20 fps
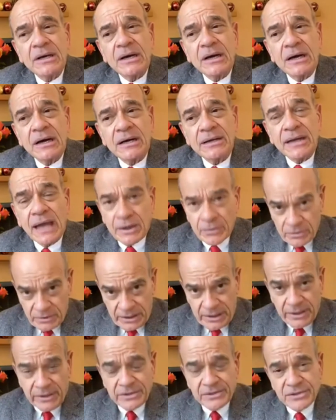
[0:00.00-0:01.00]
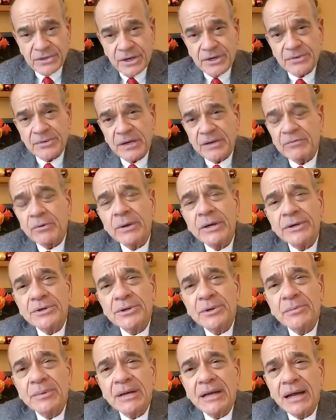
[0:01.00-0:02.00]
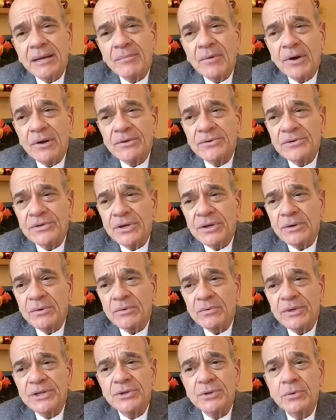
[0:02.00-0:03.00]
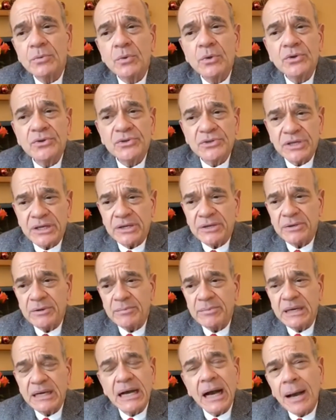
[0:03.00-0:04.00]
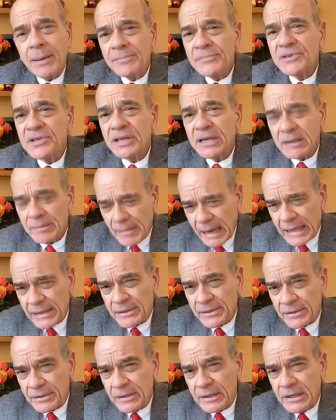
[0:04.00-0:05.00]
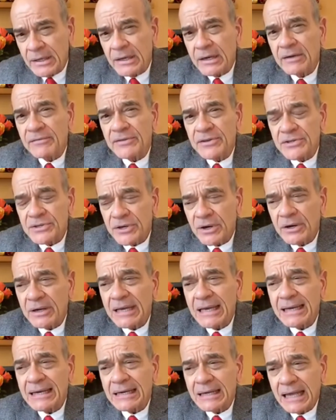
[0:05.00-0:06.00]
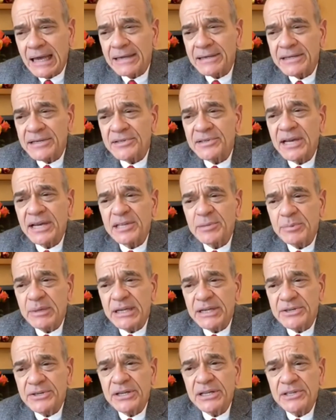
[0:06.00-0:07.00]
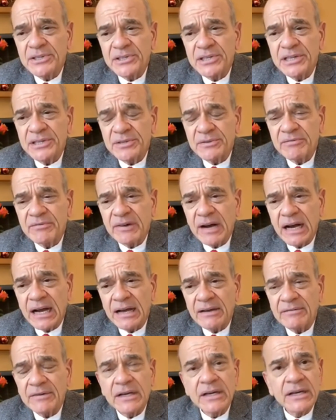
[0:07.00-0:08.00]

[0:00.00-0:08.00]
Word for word: uh, not only on Star Trek Voyager, but I'm also Richard Woolsey, who becomes the commander of the Stargate Atlantis expedition in season five.